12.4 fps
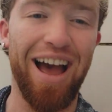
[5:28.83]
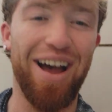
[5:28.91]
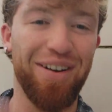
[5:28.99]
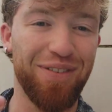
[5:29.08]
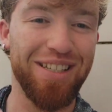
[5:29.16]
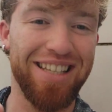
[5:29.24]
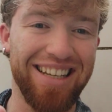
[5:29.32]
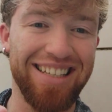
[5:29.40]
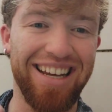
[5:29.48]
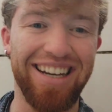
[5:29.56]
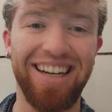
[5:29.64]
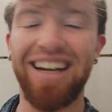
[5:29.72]

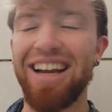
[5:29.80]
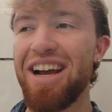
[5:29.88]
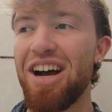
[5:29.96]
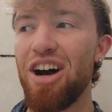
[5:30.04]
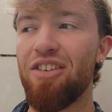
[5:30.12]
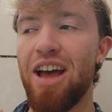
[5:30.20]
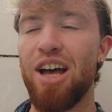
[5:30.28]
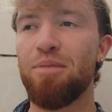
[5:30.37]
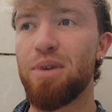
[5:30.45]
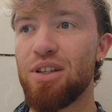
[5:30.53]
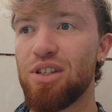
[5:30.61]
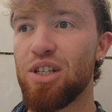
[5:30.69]
facilitator of
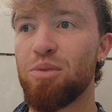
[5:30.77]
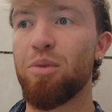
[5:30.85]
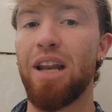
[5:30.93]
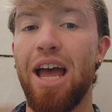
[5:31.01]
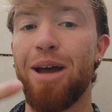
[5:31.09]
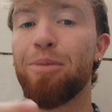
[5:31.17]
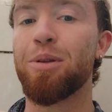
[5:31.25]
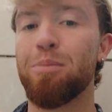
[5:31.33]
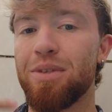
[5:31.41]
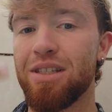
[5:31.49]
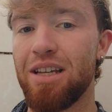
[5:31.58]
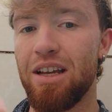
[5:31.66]
helping someone help
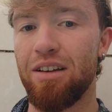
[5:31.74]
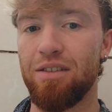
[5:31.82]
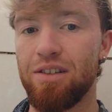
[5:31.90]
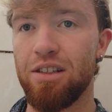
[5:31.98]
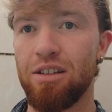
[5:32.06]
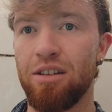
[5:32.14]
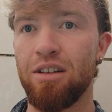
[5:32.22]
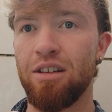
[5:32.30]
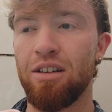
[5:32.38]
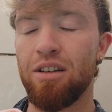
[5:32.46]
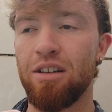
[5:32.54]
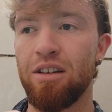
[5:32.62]
themselves,
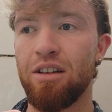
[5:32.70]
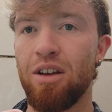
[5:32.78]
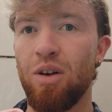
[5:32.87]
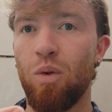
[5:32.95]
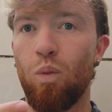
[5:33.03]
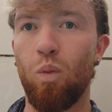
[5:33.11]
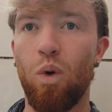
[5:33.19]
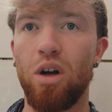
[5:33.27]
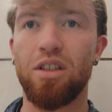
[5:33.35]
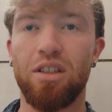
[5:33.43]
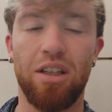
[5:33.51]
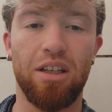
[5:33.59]

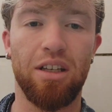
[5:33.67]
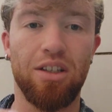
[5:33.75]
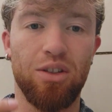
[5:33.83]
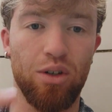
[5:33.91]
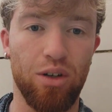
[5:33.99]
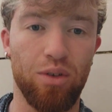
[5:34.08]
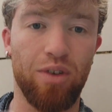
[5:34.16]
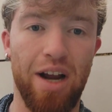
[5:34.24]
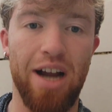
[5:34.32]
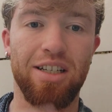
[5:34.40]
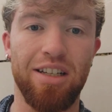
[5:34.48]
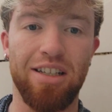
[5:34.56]
what sort of
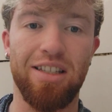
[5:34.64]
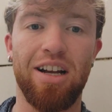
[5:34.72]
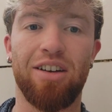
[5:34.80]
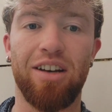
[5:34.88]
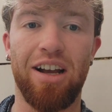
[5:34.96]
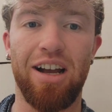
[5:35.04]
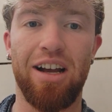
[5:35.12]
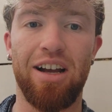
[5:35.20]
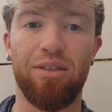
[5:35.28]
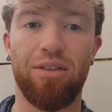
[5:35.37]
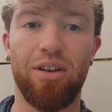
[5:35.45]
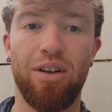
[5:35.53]
reaction is that going to
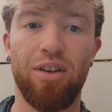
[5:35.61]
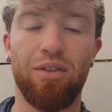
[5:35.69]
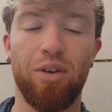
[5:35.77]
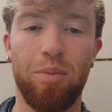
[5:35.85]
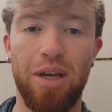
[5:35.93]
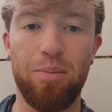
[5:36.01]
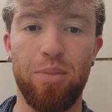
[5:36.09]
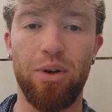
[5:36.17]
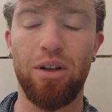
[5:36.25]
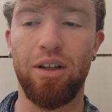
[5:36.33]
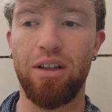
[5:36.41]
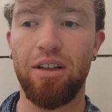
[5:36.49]
have for
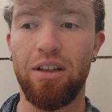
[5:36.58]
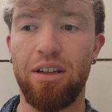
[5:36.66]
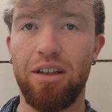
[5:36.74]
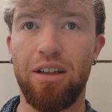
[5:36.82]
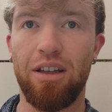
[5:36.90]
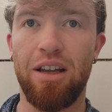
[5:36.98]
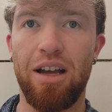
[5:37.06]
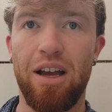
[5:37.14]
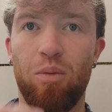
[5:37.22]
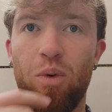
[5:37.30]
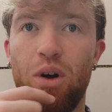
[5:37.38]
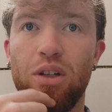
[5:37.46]
people,
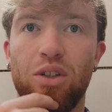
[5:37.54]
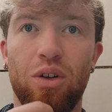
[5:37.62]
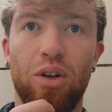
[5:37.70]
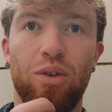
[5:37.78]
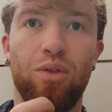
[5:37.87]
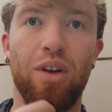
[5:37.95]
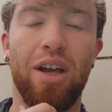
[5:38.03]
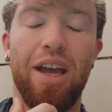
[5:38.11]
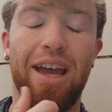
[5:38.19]
and what sort of